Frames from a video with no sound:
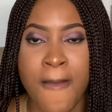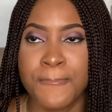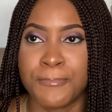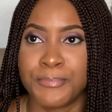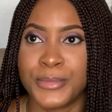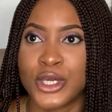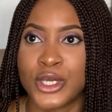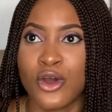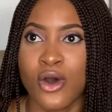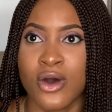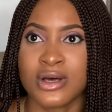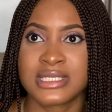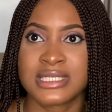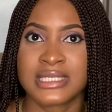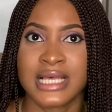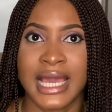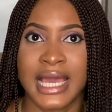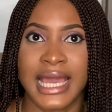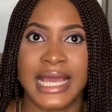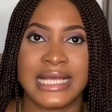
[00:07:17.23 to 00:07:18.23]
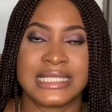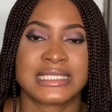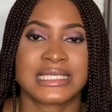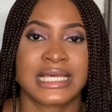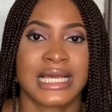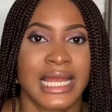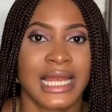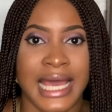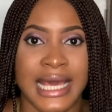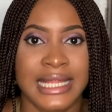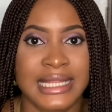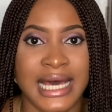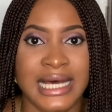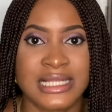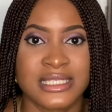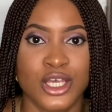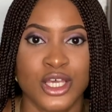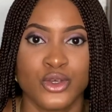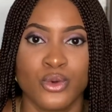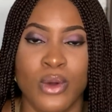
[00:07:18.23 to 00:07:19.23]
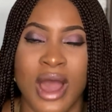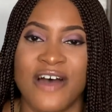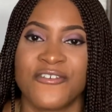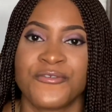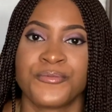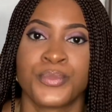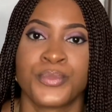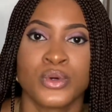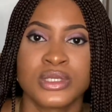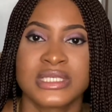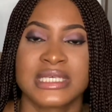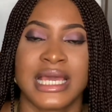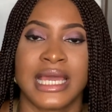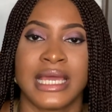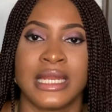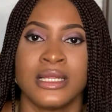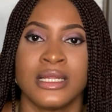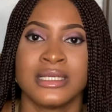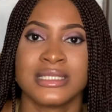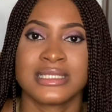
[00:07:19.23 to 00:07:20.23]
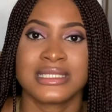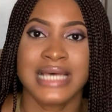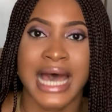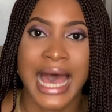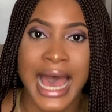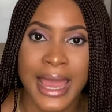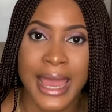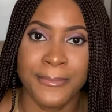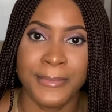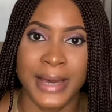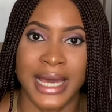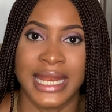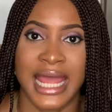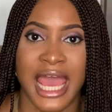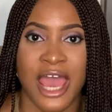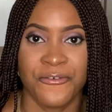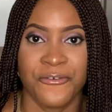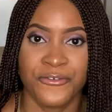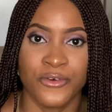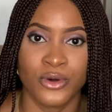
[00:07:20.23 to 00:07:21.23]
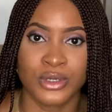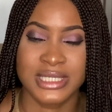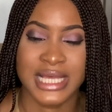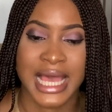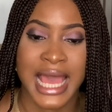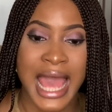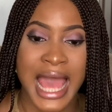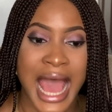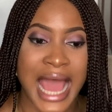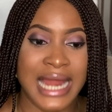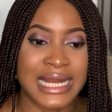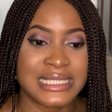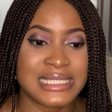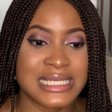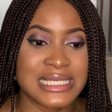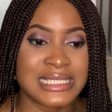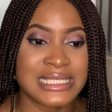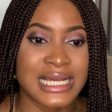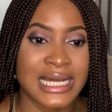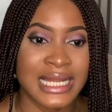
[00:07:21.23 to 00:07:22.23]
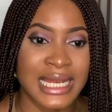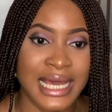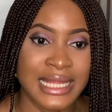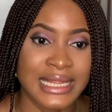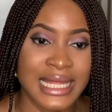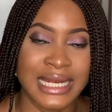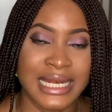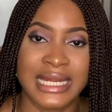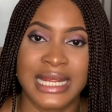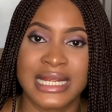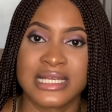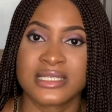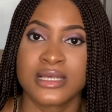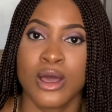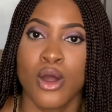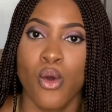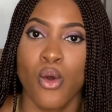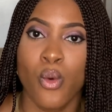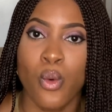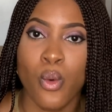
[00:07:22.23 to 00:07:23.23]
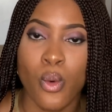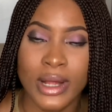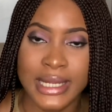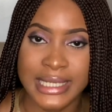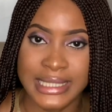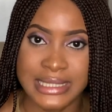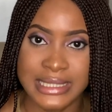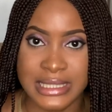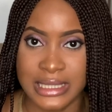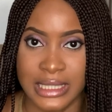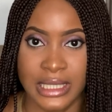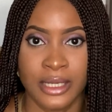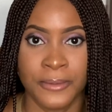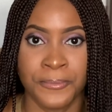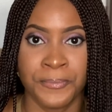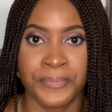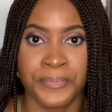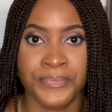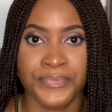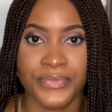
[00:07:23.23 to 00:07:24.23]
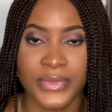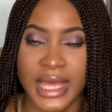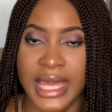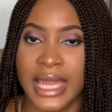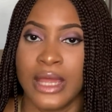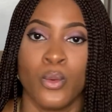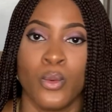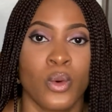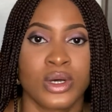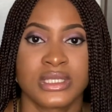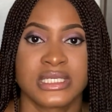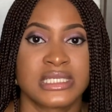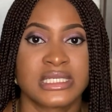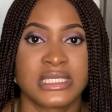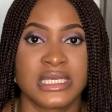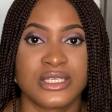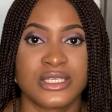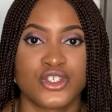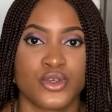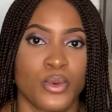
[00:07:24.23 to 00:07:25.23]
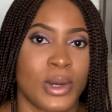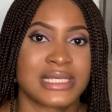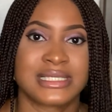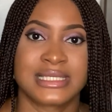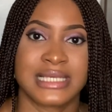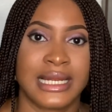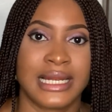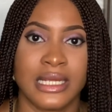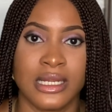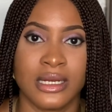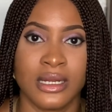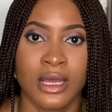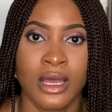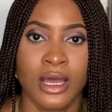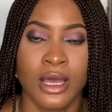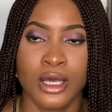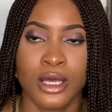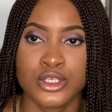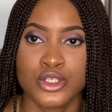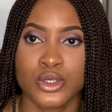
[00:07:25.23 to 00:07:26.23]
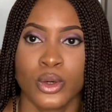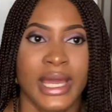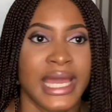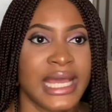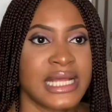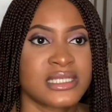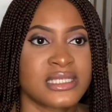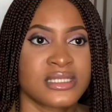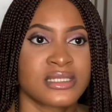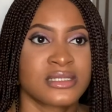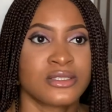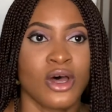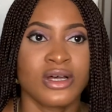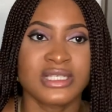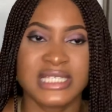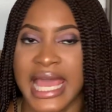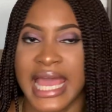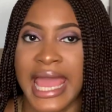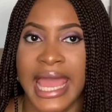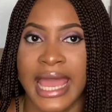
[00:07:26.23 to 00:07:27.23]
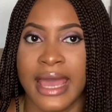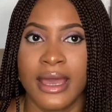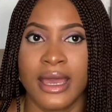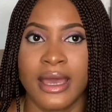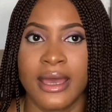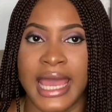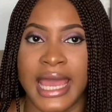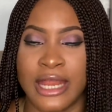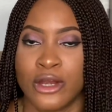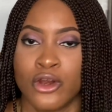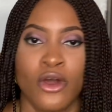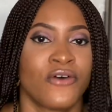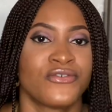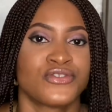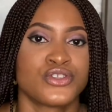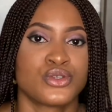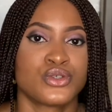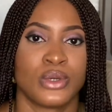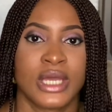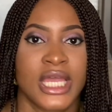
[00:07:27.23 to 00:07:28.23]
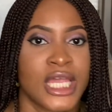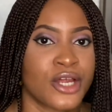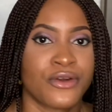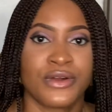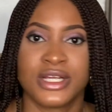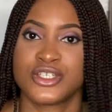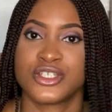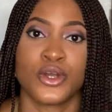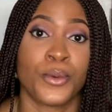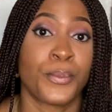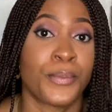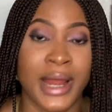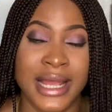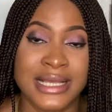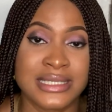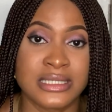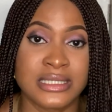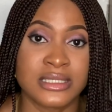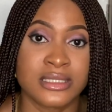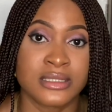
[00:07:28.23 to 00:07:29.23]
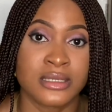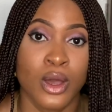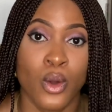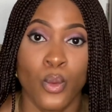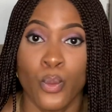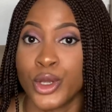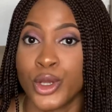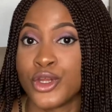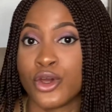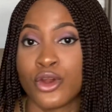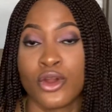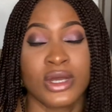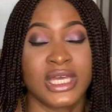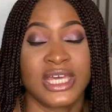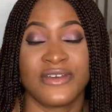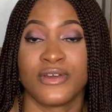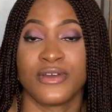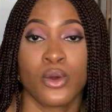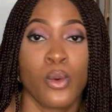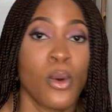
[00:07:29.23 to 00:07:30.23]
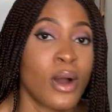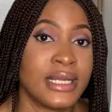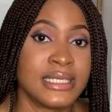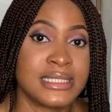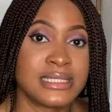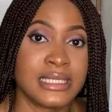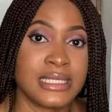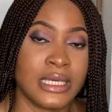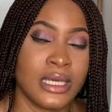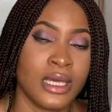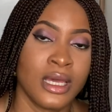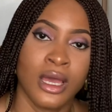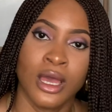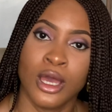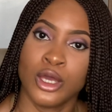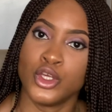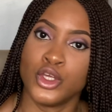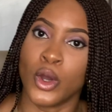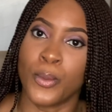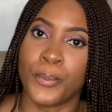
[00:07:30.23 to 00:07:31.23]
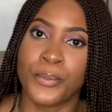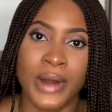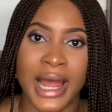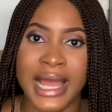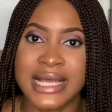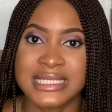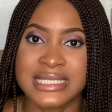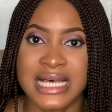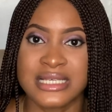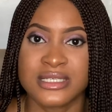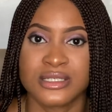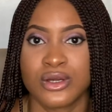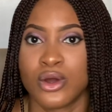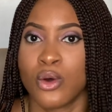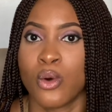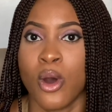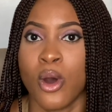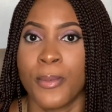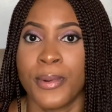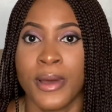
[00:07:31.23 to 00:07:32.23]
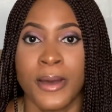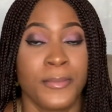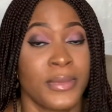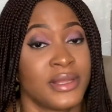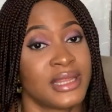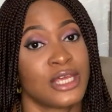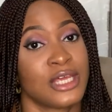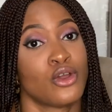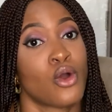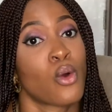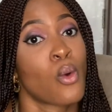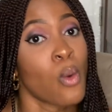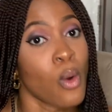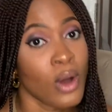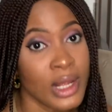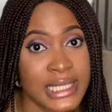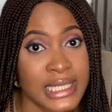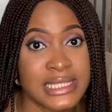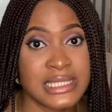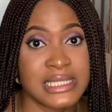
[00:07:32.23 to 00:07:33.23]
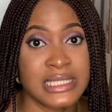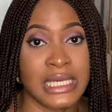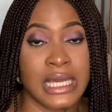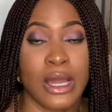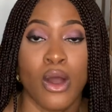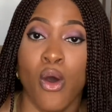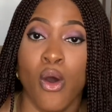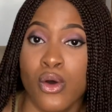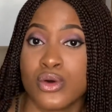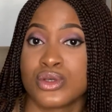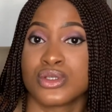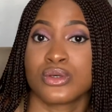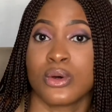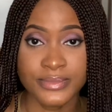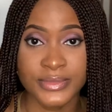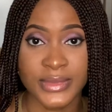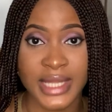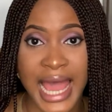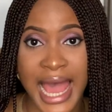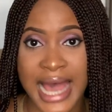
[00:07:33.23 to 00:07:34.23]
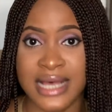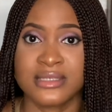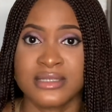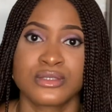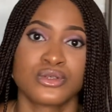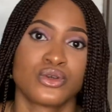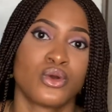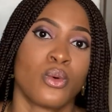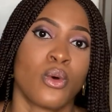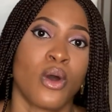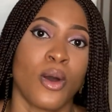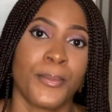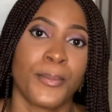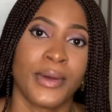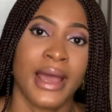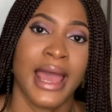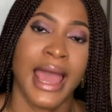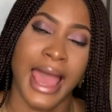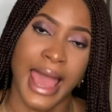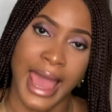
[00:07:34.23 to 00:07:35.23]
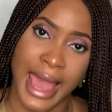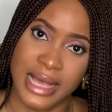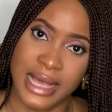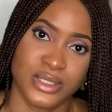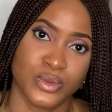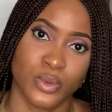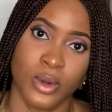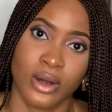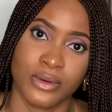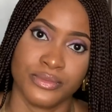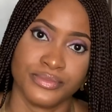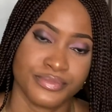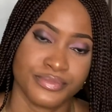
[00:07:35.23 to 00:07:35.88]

because it's clear that you have put in time and effort, and it is clear that there is quality in what it is you are selling. So it's not enough to increase your prices when you're not giving quality. Your price has to go up, but then your quality also has to go up as well.